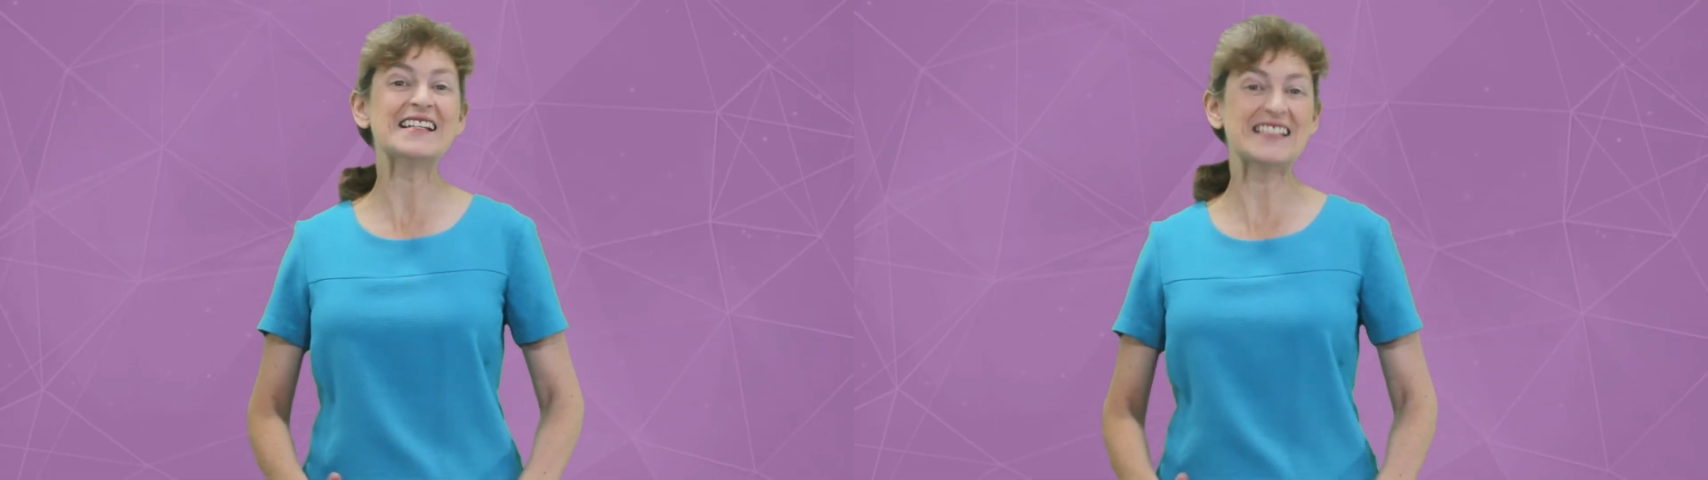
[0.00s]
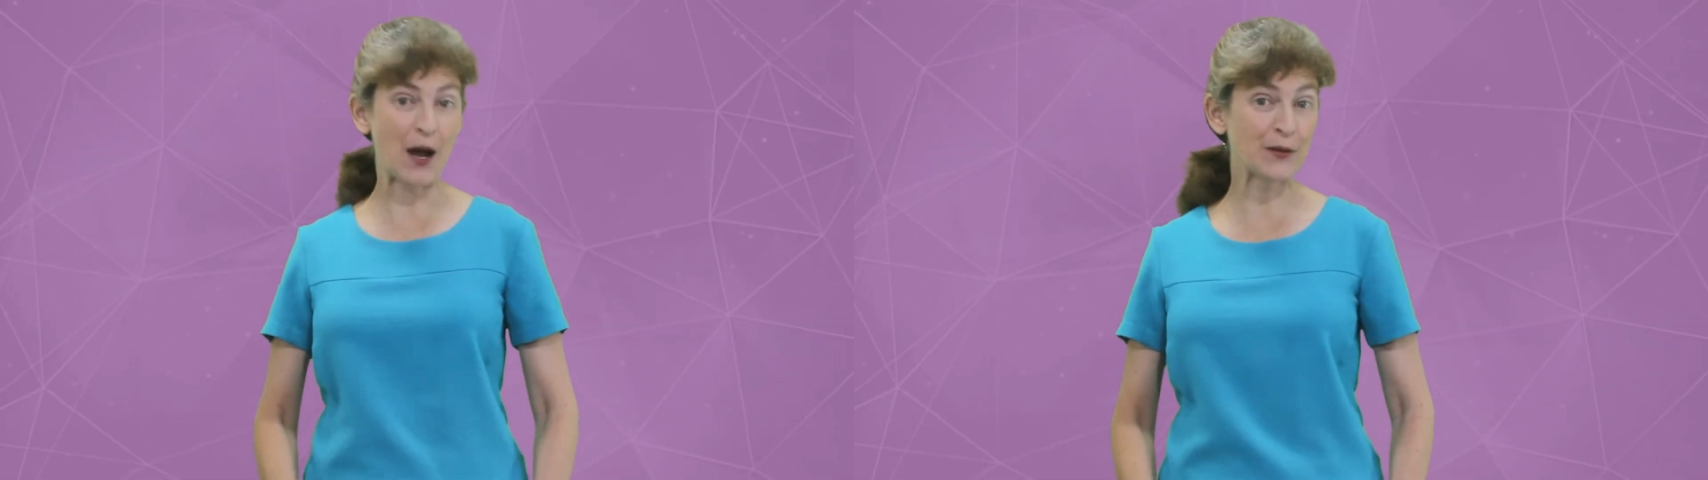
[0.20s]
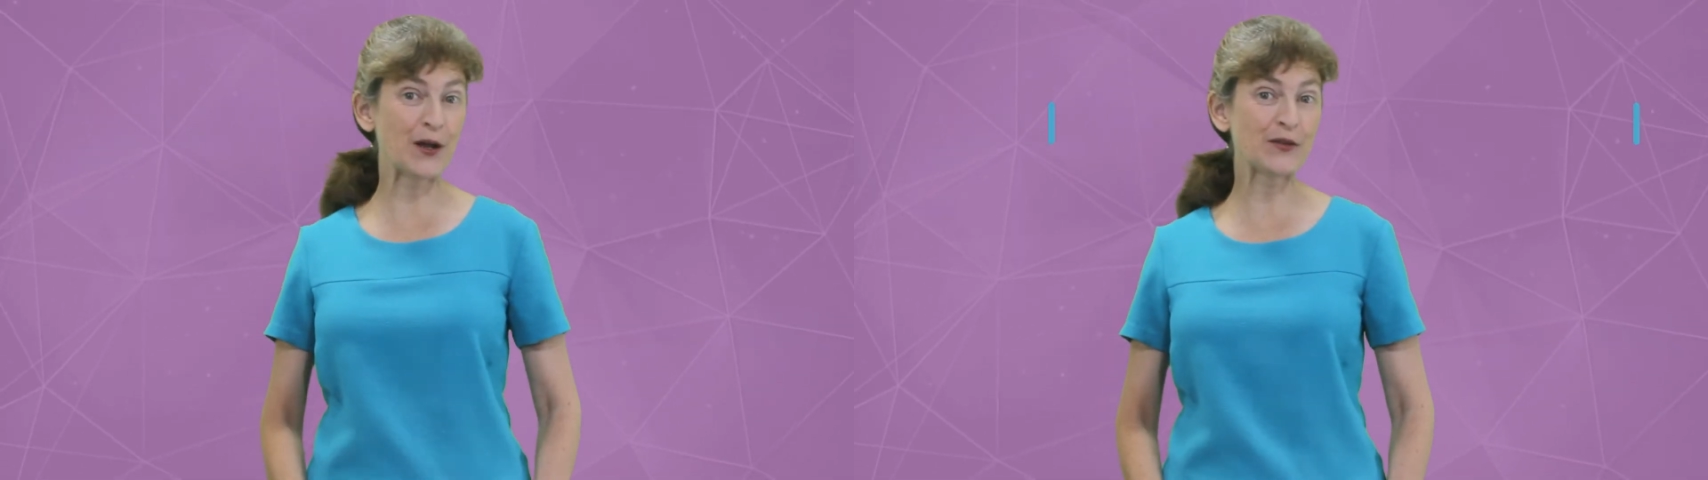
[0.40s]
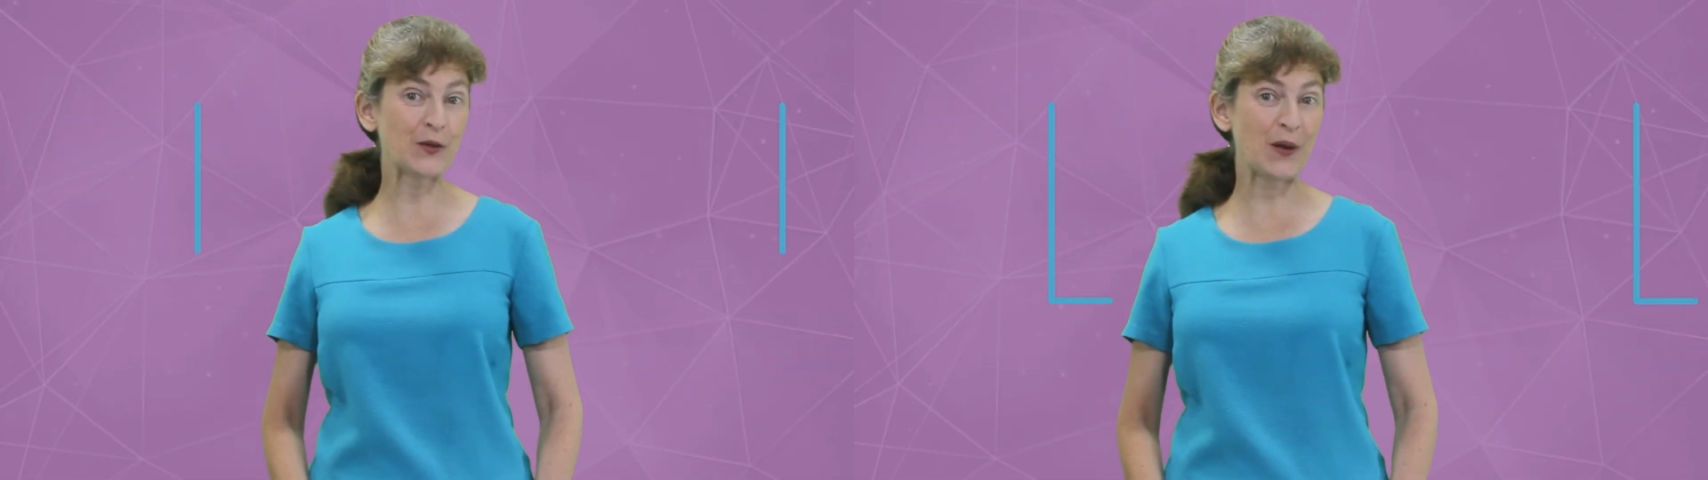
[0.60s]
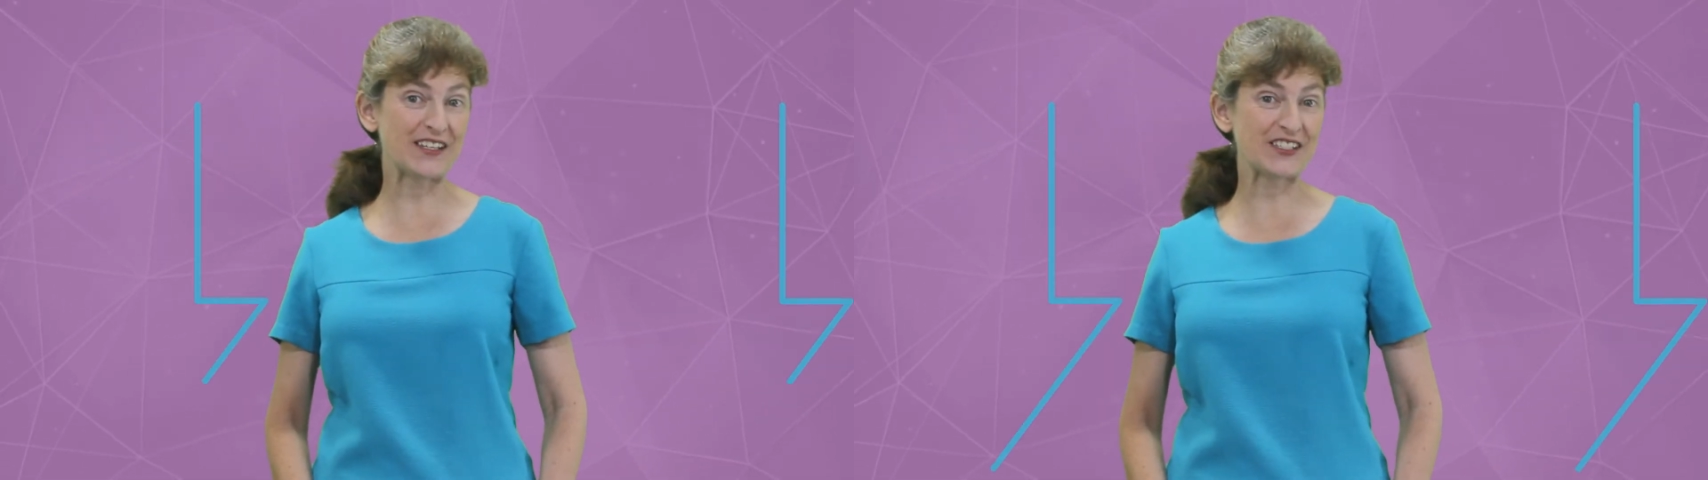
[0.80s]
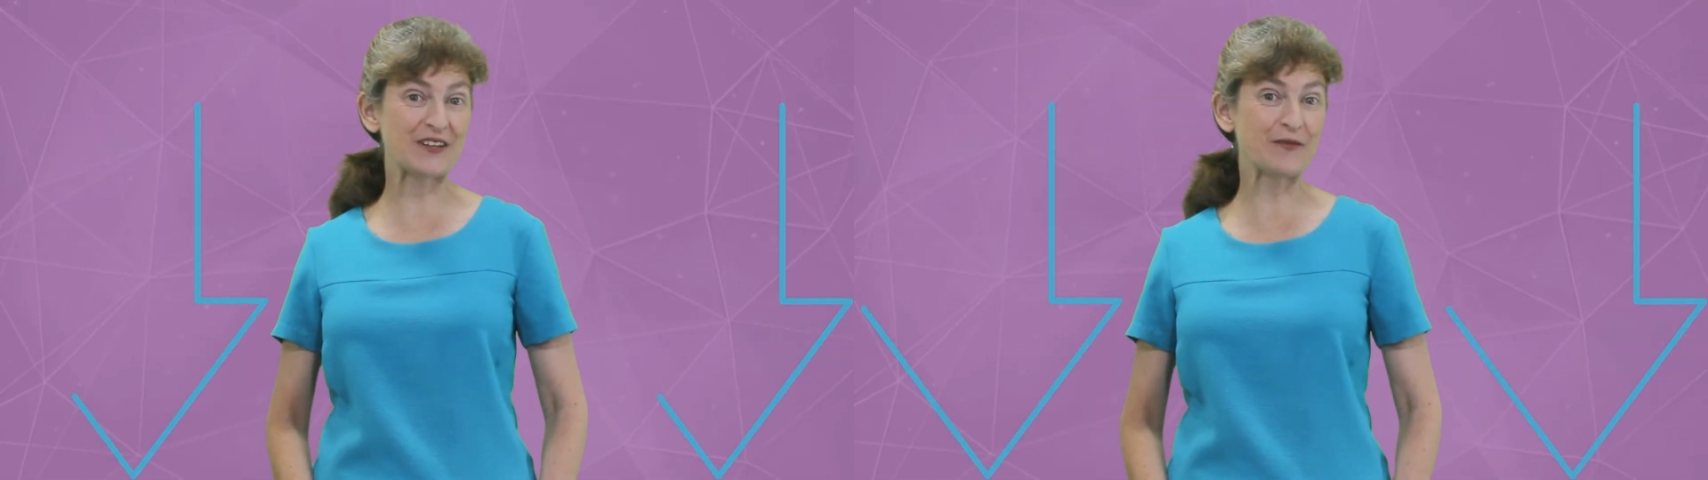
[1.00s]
Download the question